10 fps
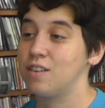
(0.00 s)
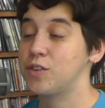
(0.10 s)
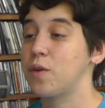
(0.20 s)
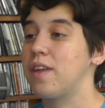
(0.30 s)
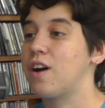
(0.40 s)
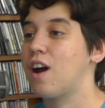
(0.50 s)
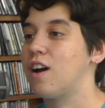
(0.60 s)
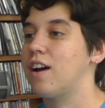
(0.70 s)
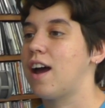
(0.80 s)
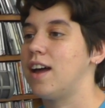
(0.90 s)
So there
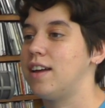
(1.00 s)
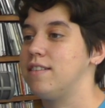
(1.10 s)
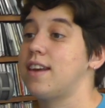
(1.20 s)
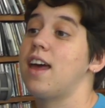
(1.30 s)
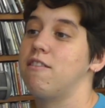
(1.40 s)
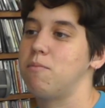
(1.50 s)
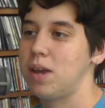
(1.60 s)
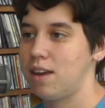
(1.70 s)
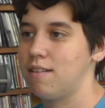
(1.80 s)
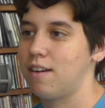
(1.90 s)
are 10 of
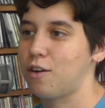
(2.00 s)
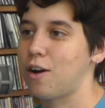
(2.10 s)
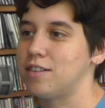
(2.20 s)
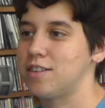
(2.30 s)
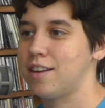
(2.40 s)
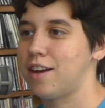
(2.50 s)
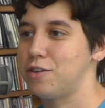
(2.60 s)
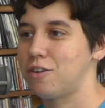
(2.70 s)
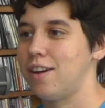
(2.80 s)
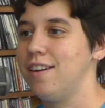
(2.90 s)
me across the
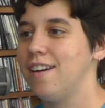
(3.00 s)
country.